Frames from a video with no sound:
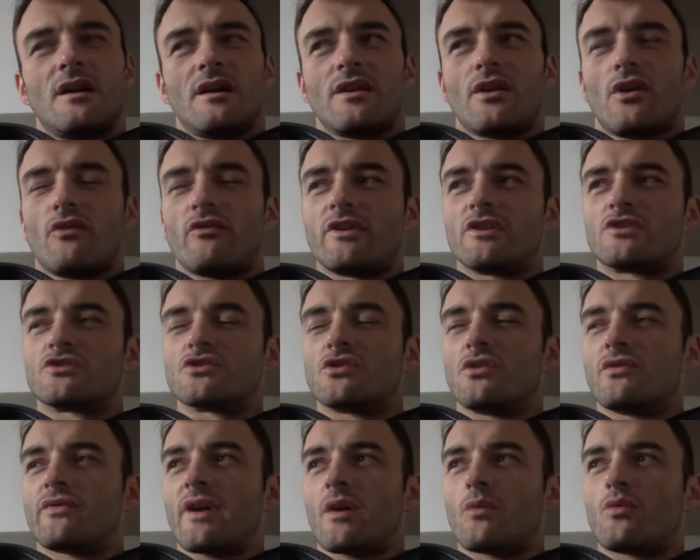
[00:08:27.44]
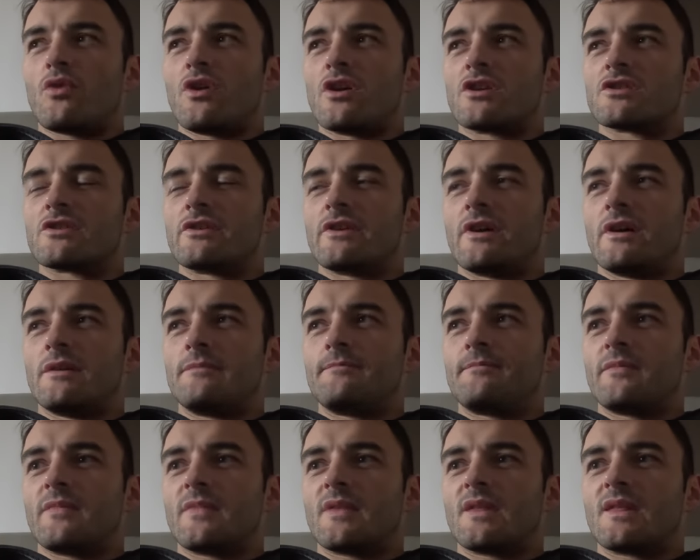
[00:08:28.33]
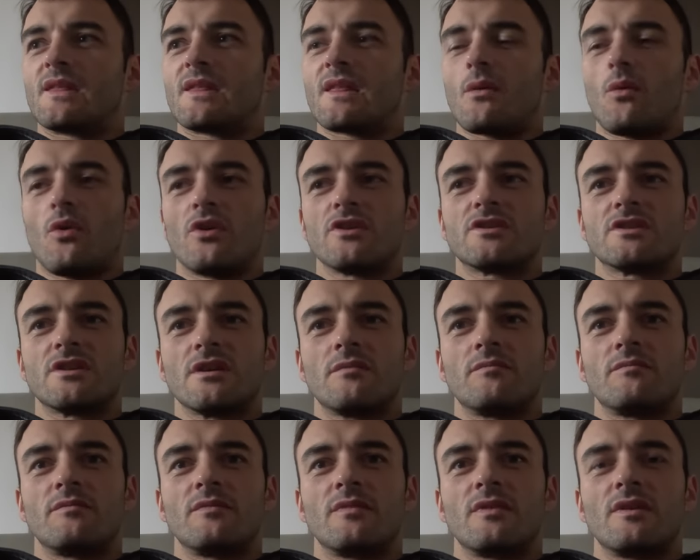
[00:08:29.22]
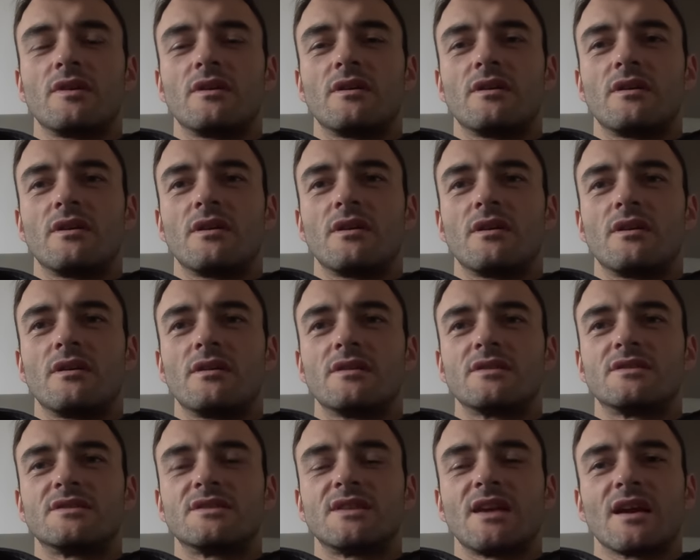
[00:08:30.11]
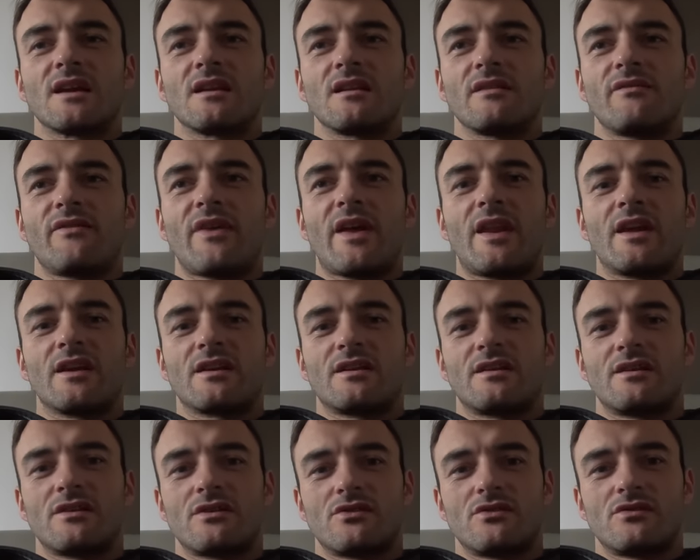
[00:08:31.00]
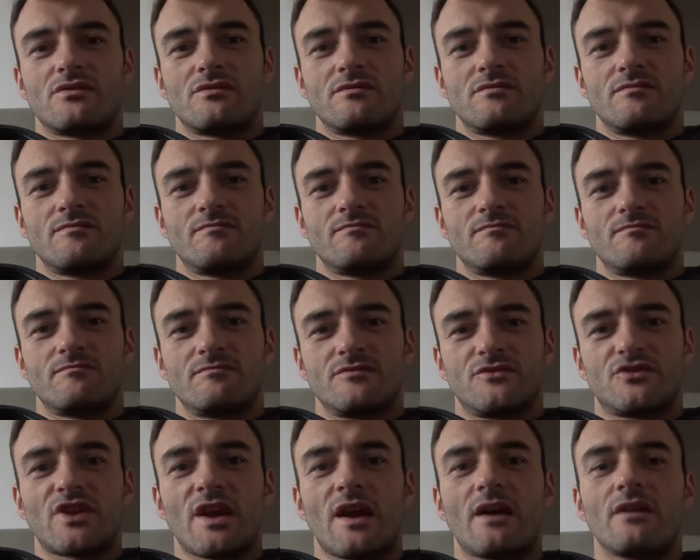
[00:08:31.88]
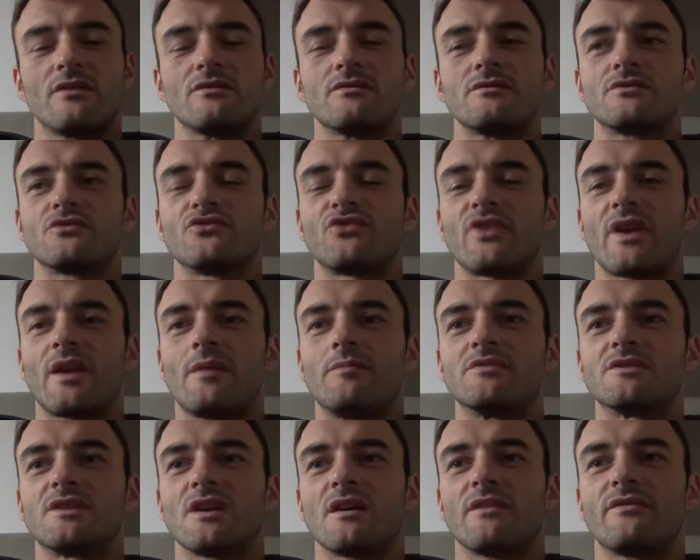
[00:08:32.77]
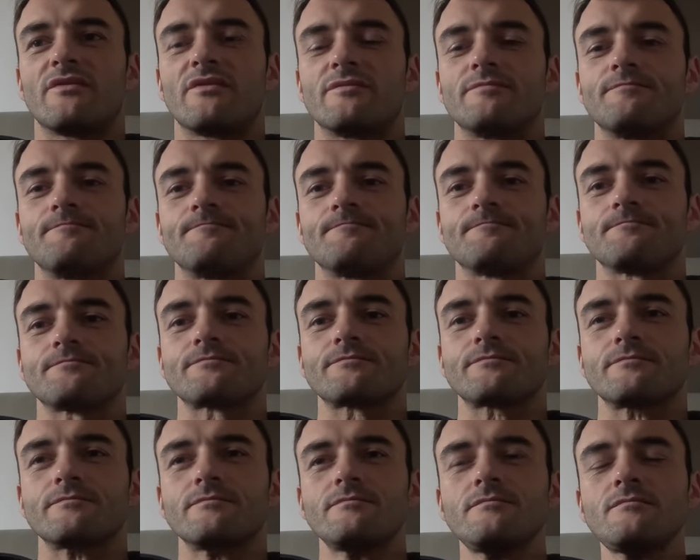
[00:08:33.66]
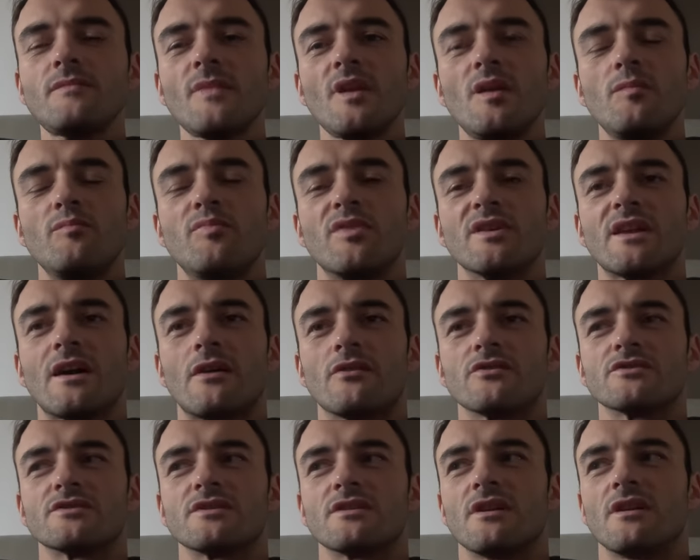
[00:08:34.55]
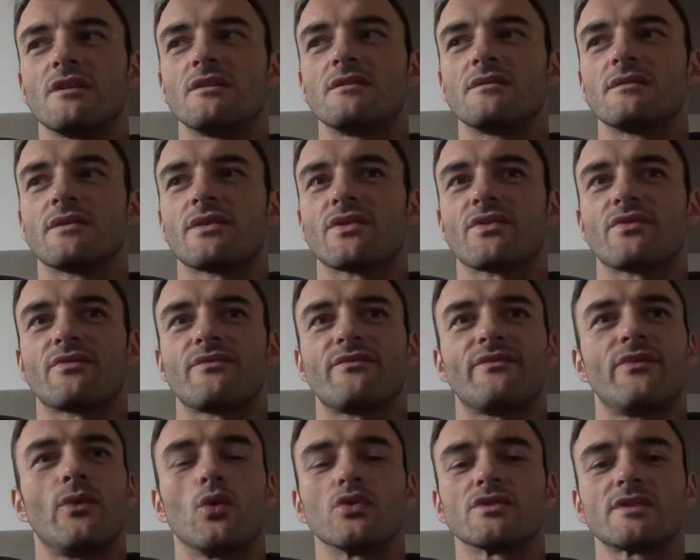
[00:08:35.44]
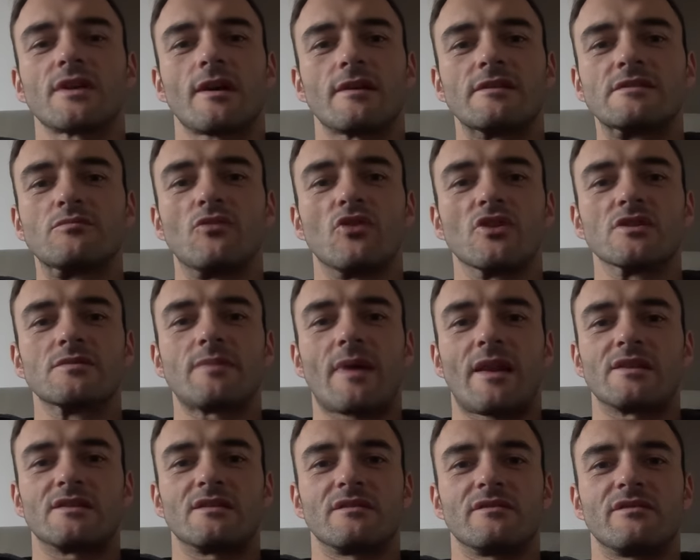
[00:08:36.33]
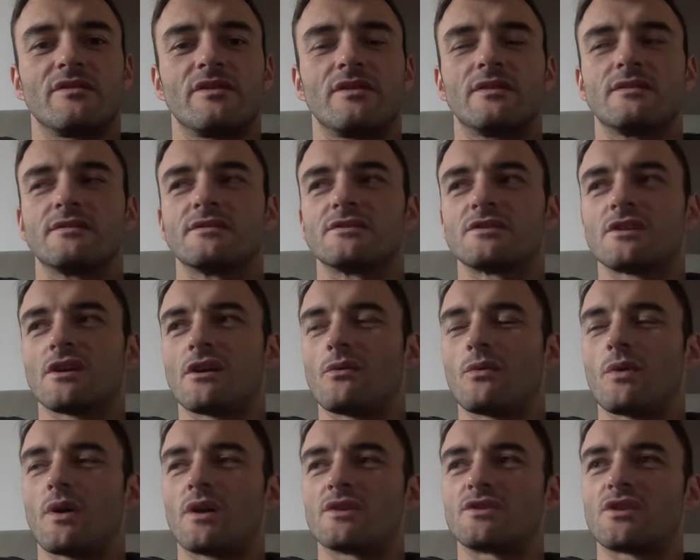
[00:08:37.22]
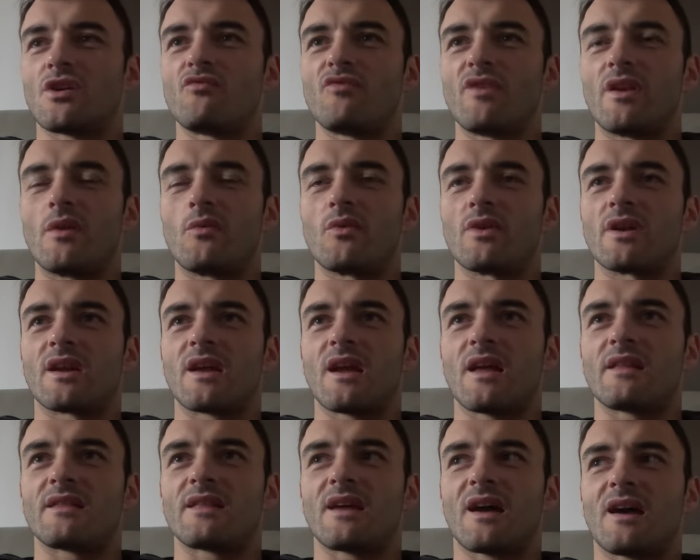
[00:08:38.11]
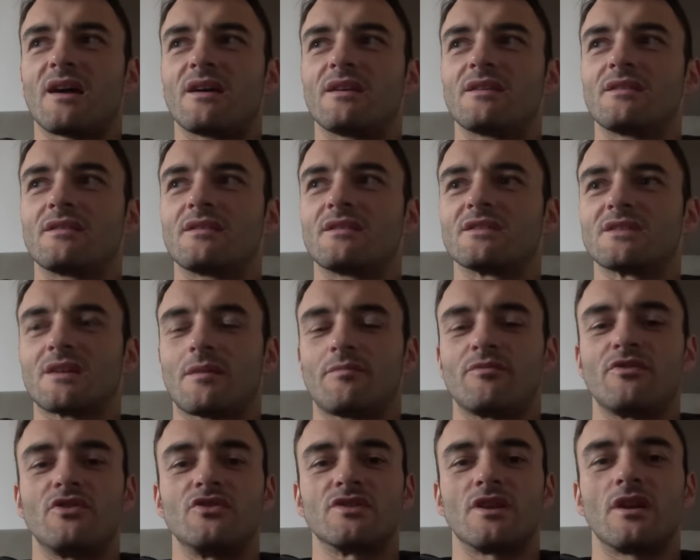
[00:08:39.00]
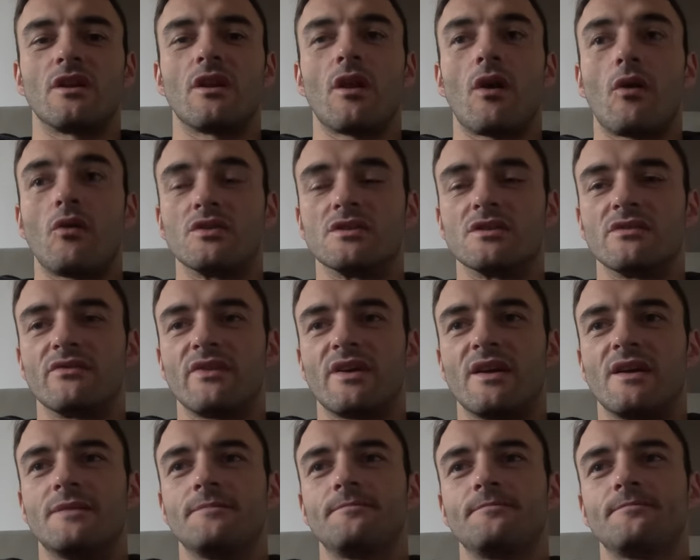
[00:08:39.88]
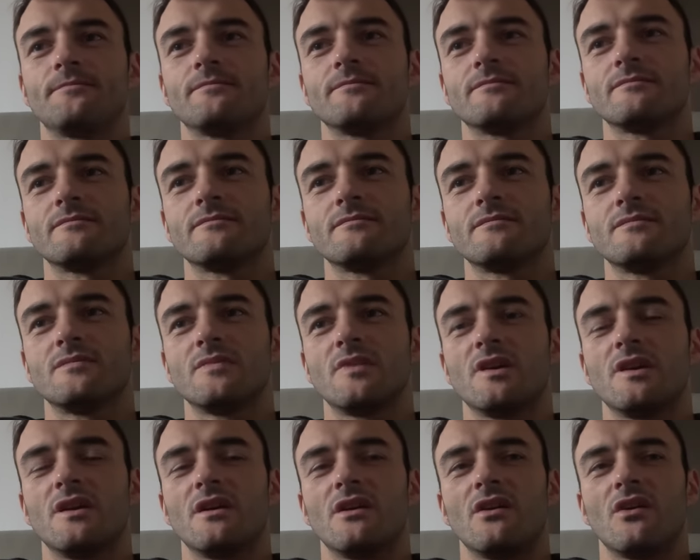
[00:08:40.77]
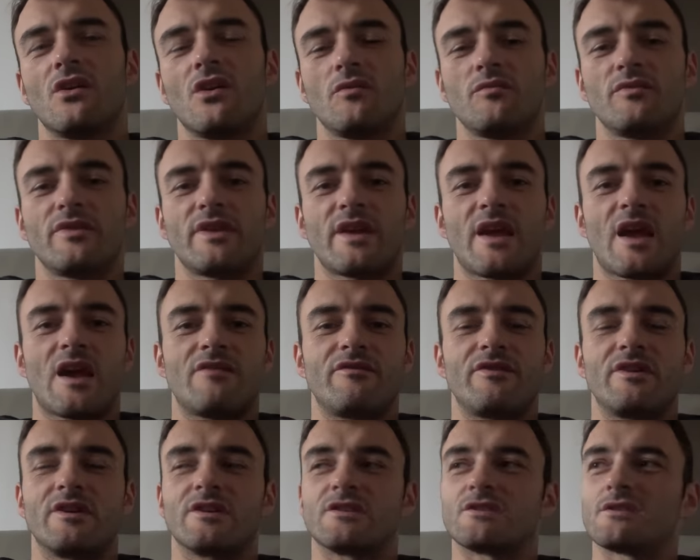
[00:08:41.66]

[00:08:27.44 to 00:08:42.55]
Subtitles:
I'm not really sure if that works or not. There was some diclofenac gel cream stuff, but that was 4 times more expensive, so I don't really want to get that because I'm using loads of it on the area.